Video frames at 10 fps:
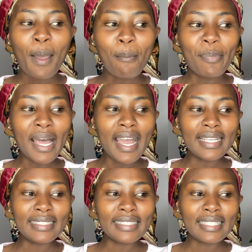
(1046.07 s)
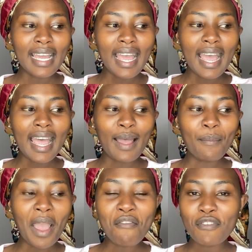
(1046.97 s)
But
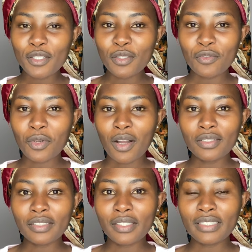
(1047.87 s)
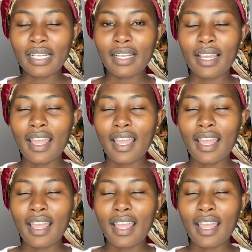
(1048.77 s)
I first of all asked her, like,